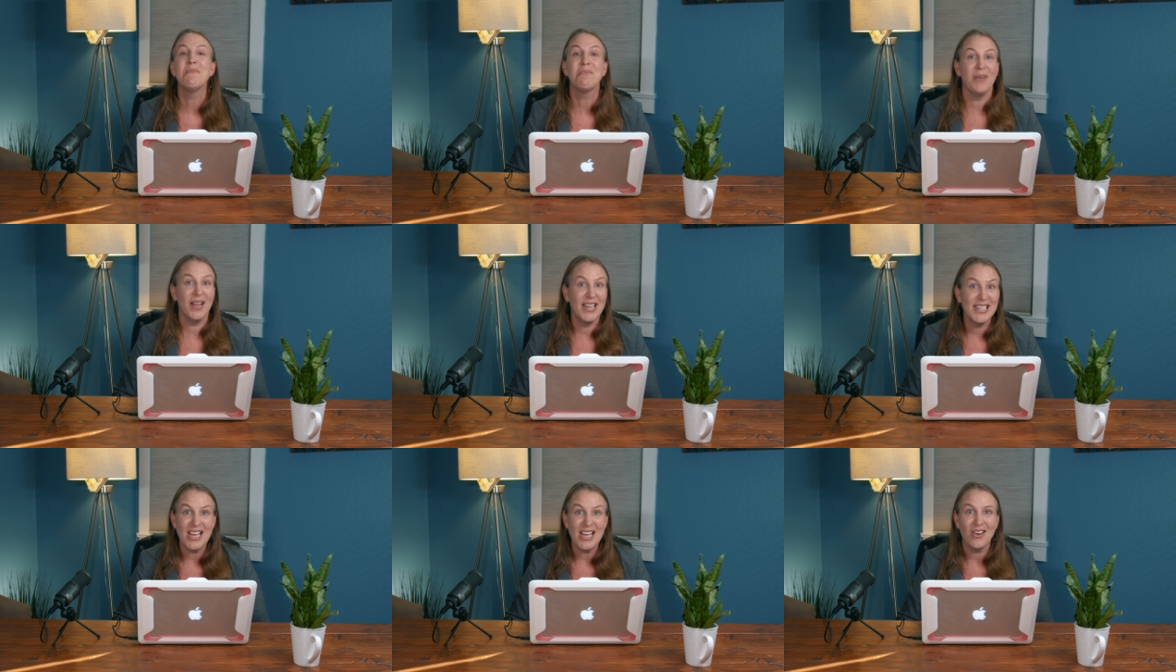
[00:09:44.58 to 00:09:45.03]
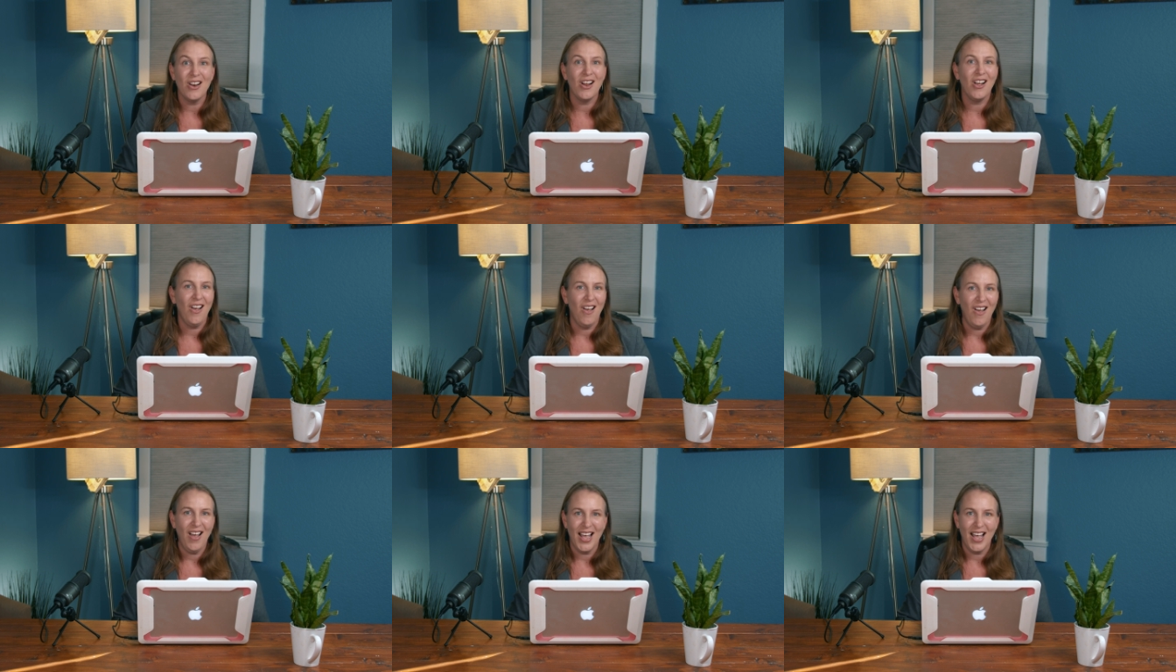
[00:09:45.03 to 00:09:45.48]
bring down our
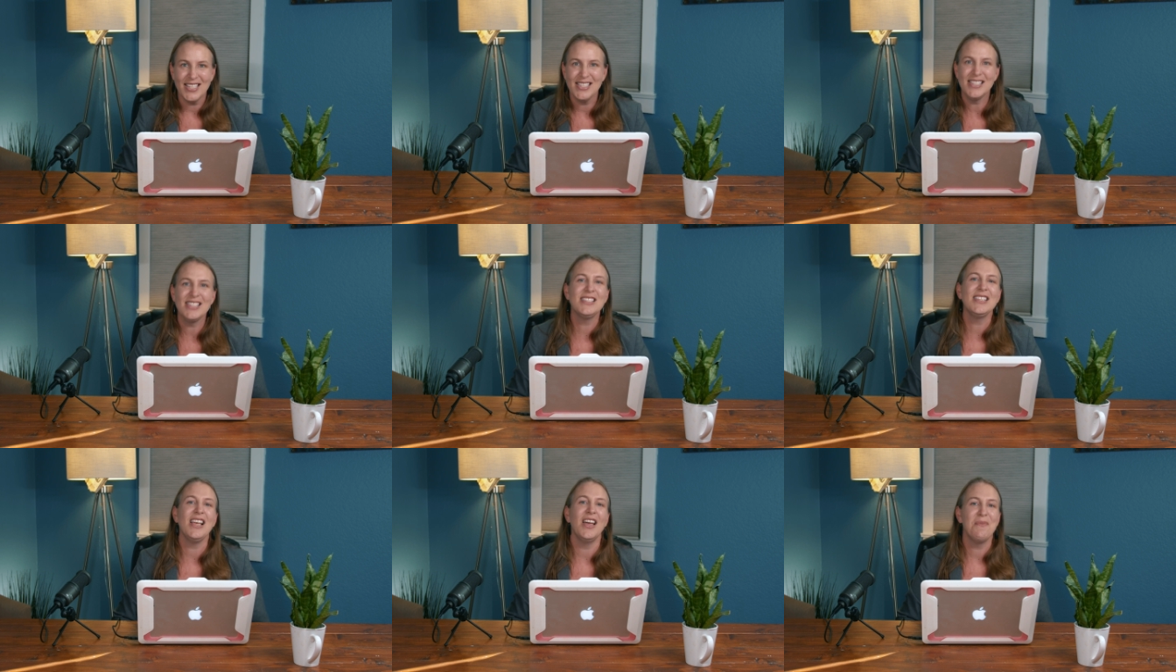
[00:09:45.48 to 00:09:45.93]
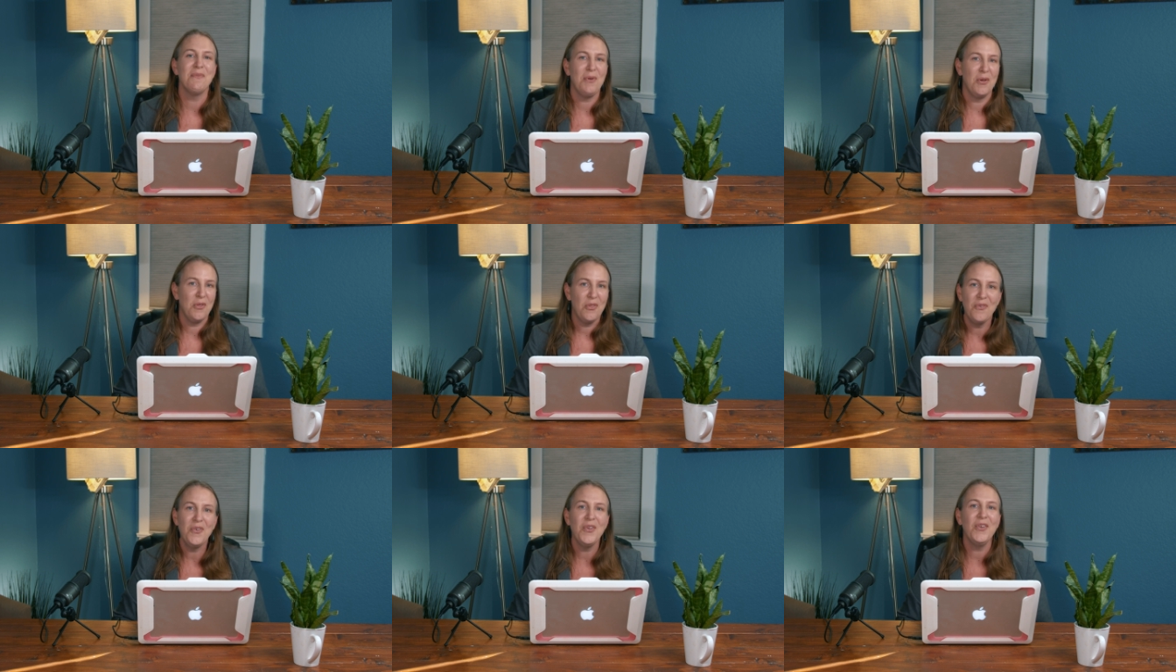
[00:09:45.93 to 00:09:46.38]
costs on
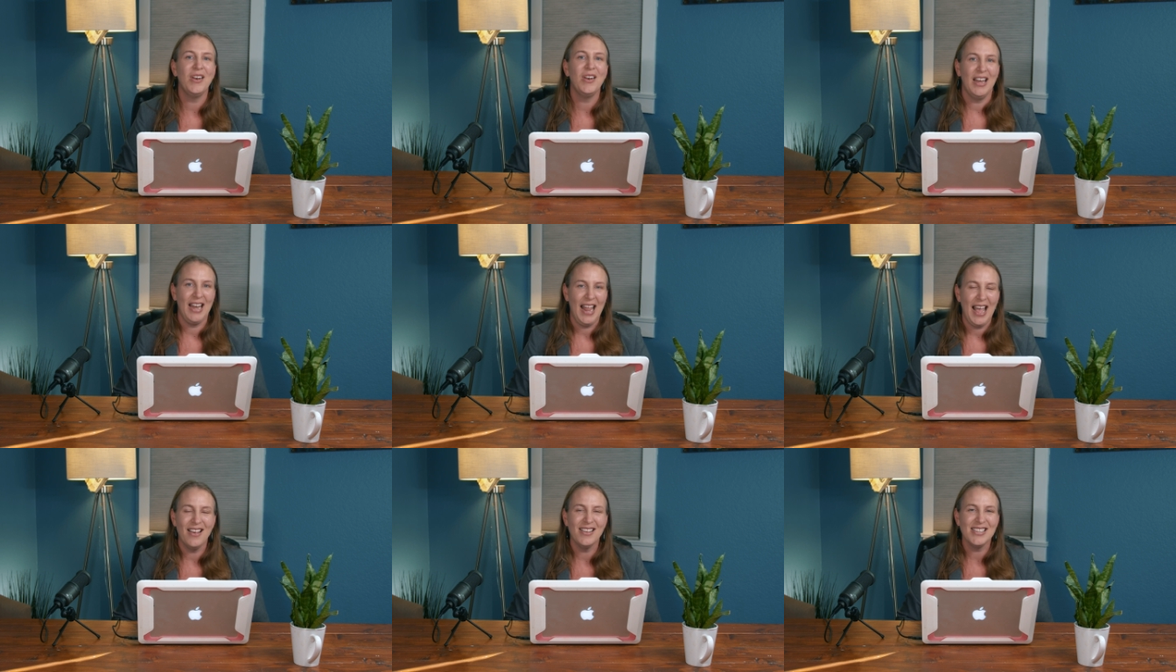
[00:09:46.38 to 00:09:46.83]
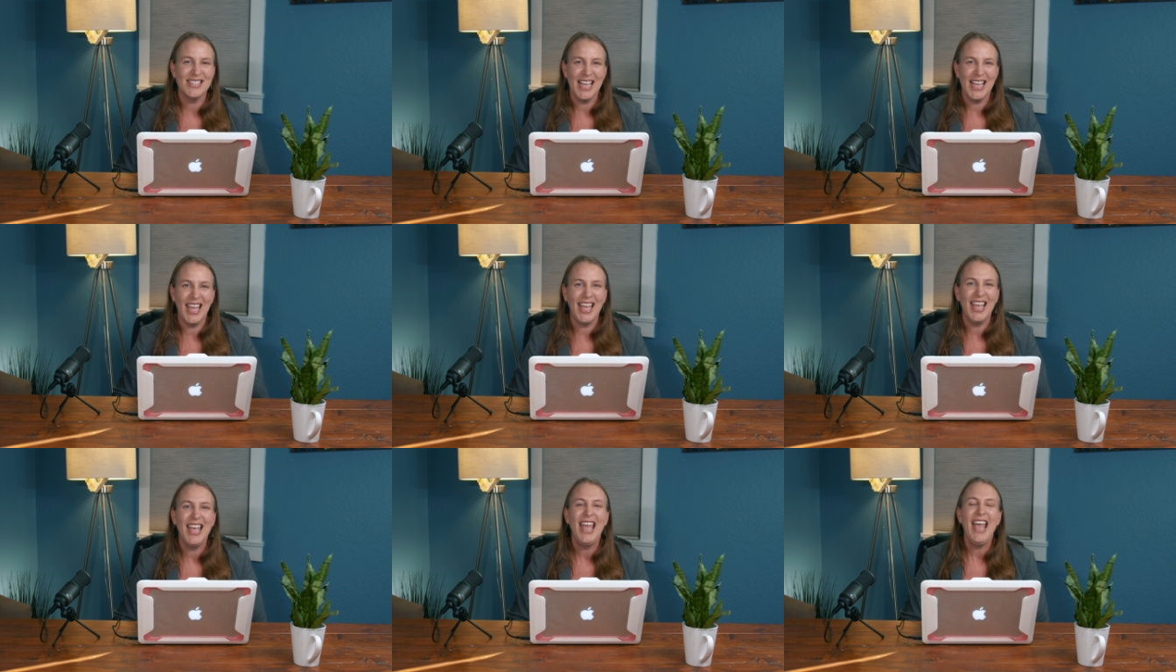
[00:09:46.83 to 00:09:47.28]
both food and
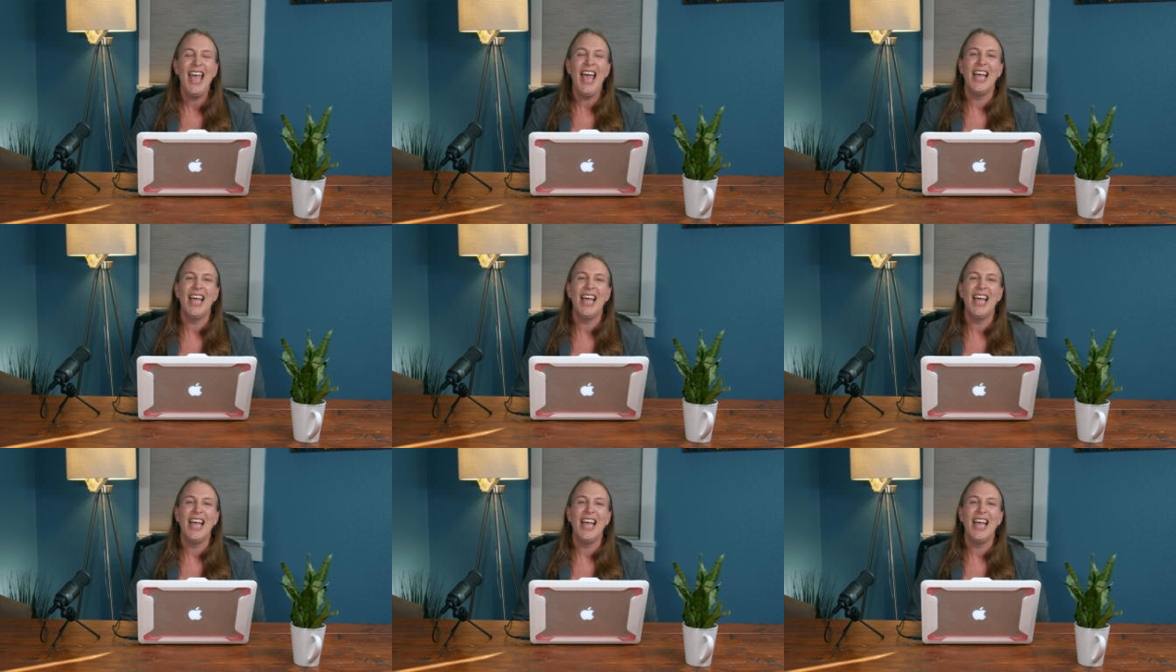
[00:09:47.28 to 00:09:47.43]
housing.